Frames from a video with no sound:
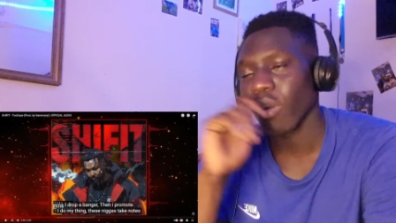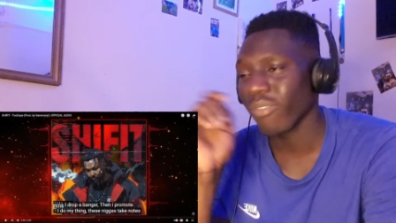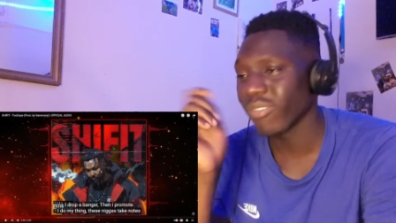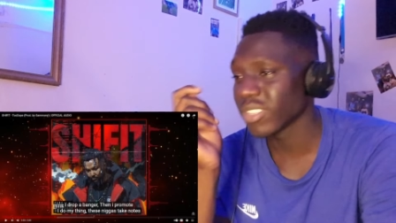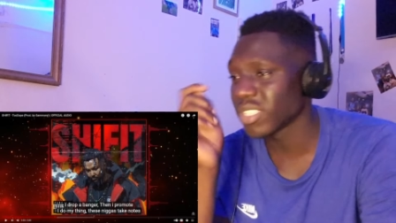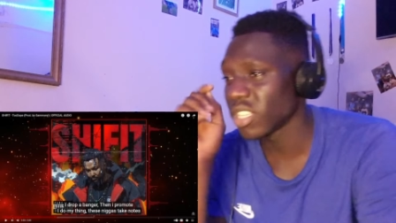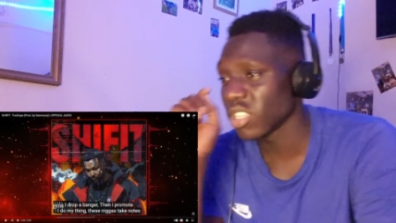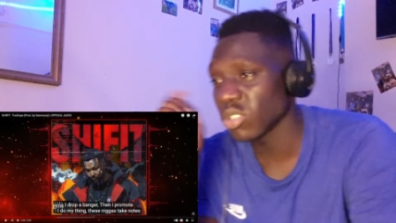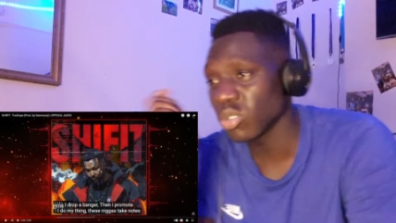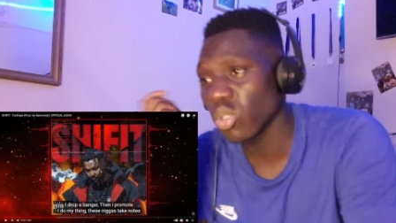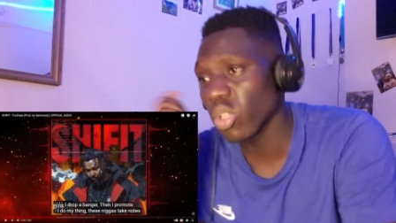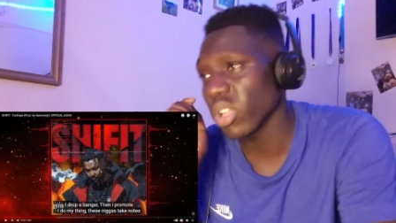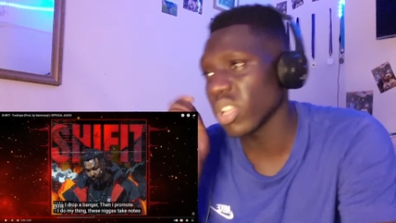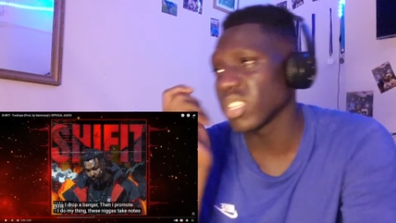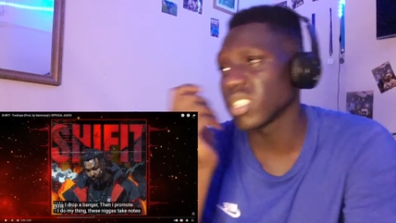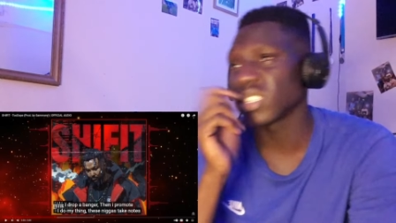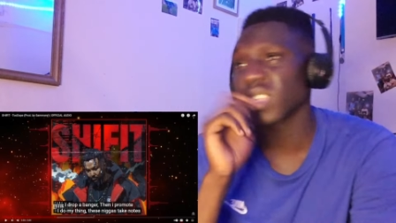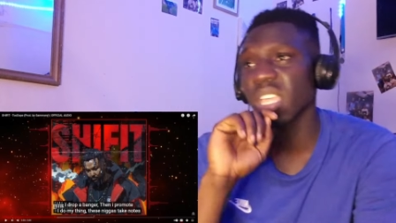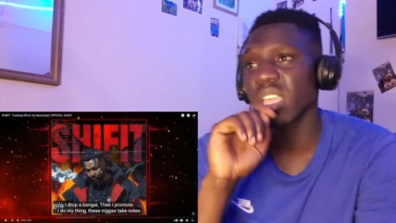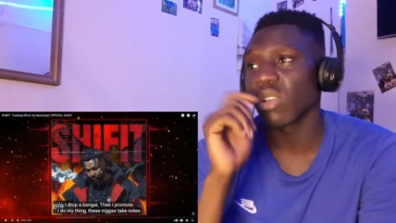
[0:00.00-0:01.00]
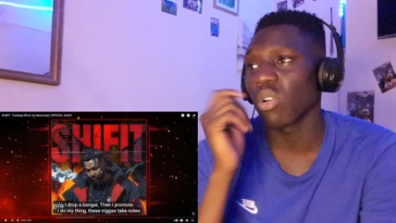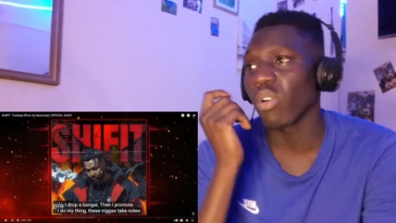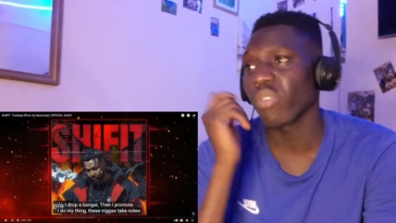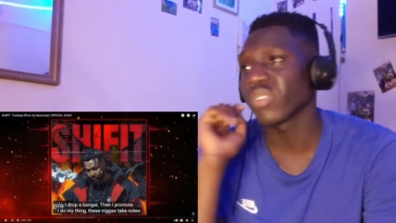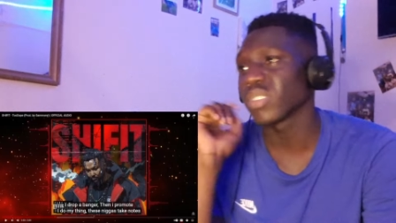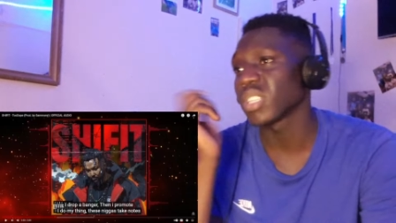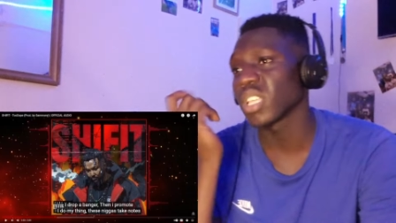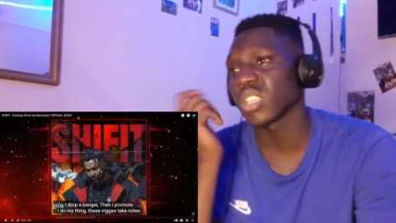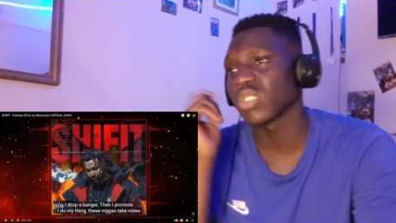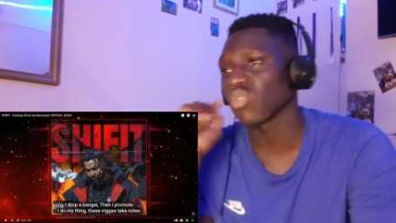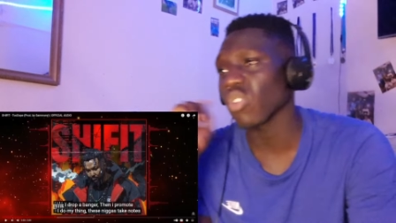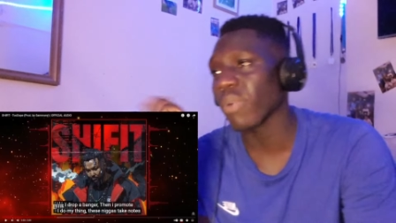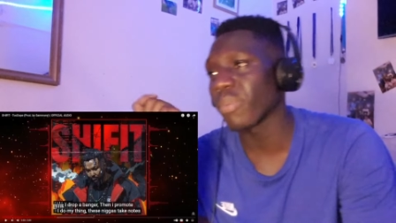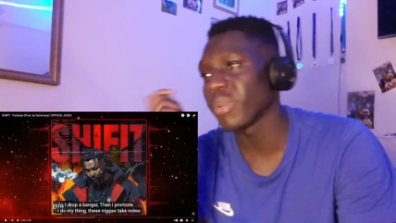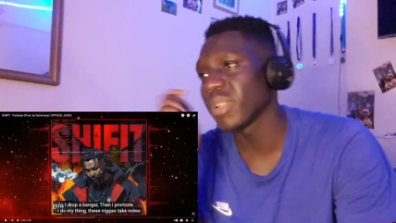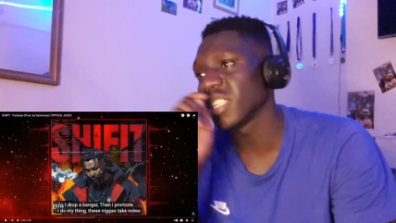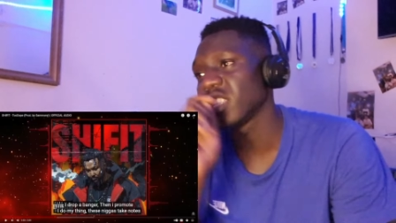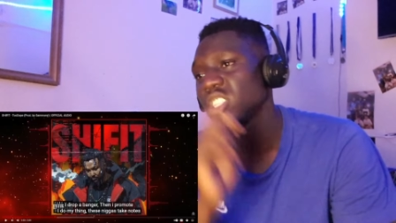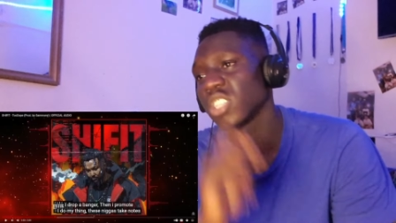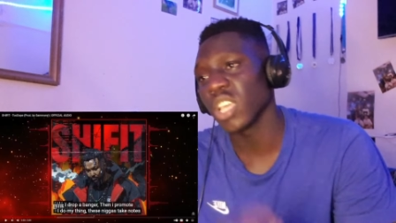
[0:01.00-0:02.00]
Obviously, he's doing his thing. Obviously, he's
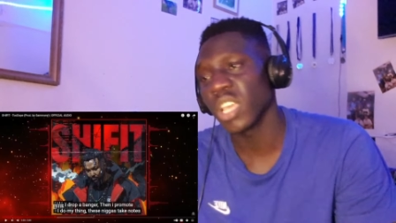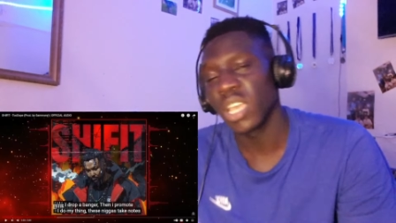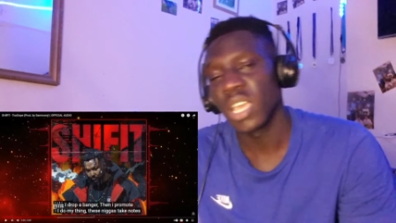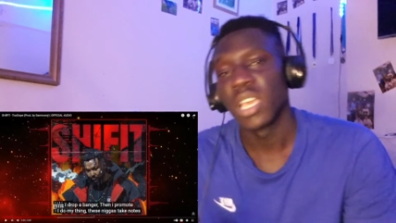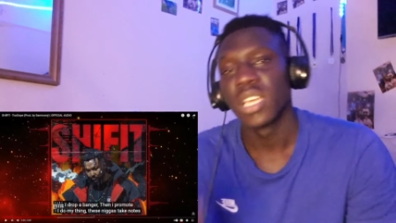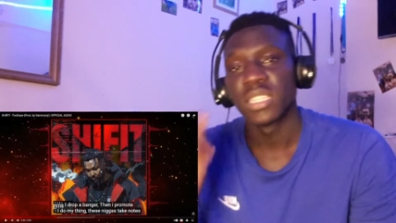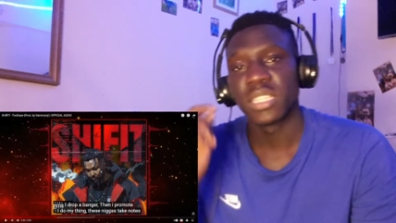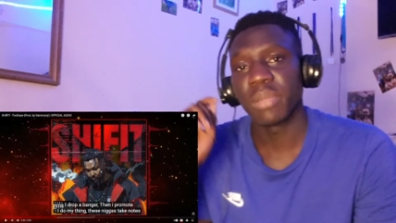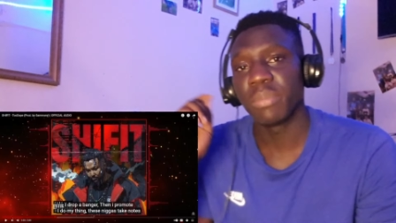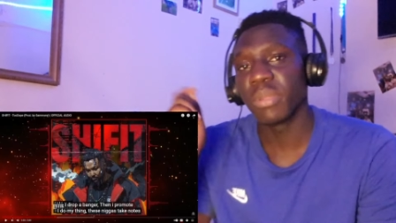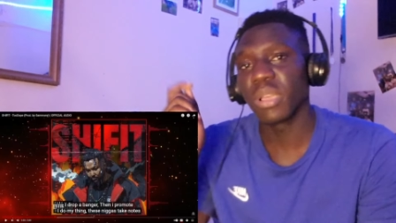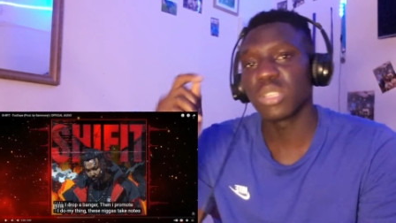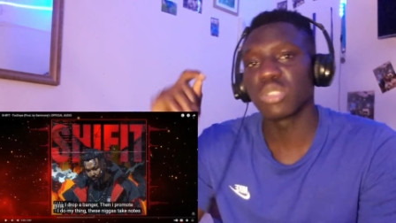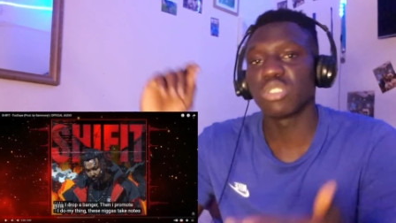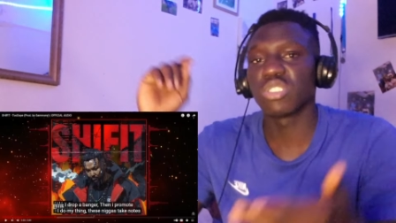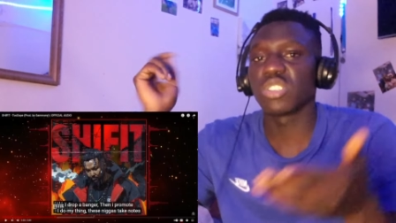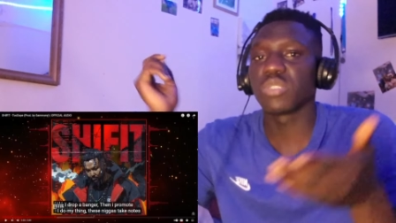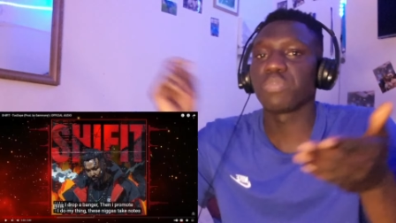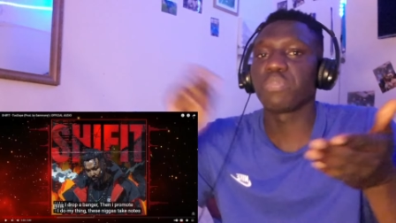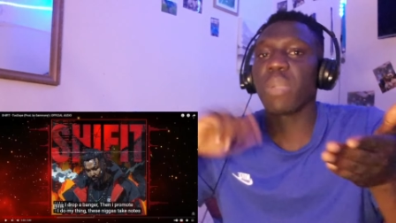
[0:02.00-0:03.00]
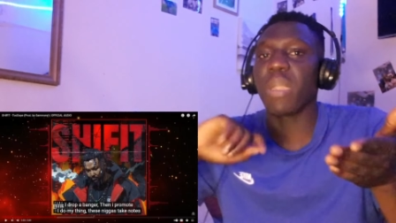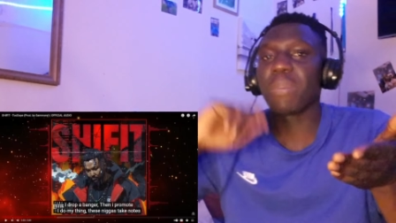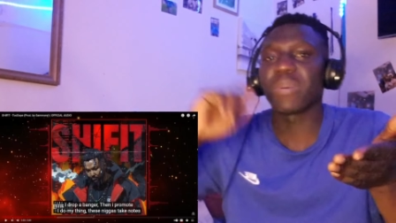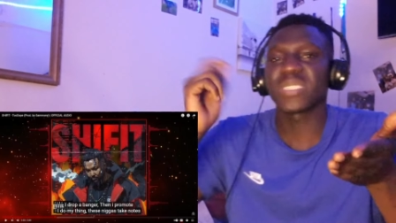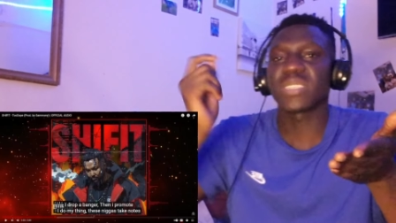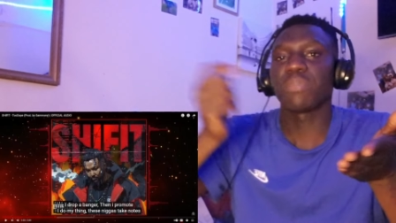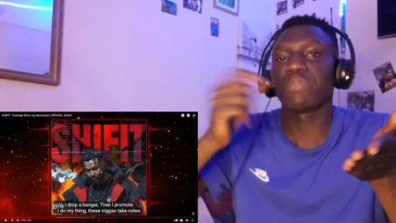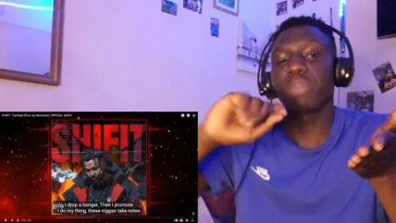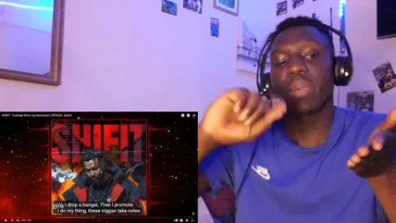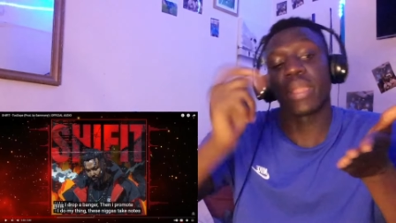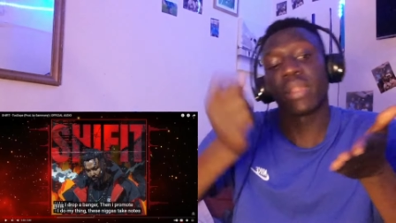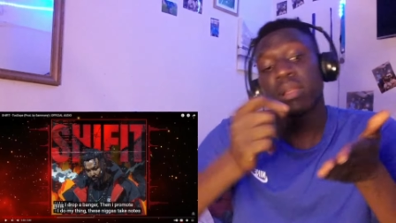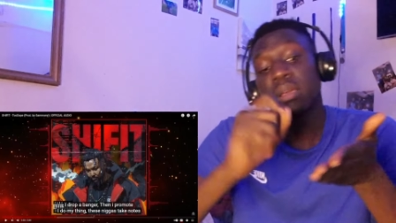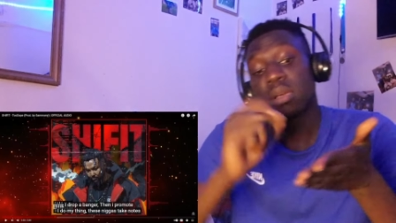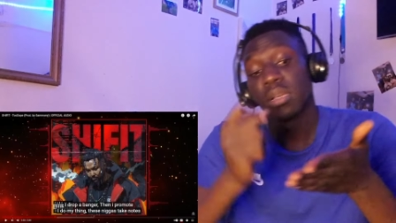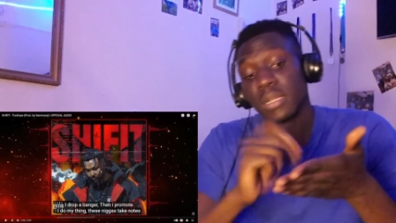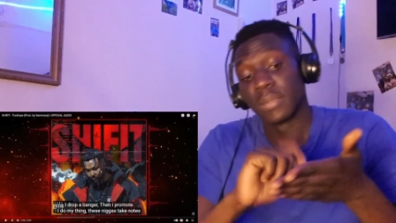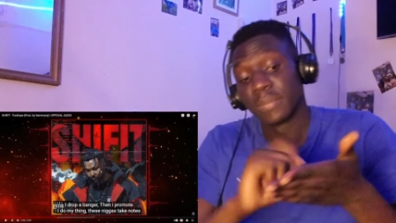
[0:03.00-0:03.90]
rapping his shit. Them niggas use his papers and pen.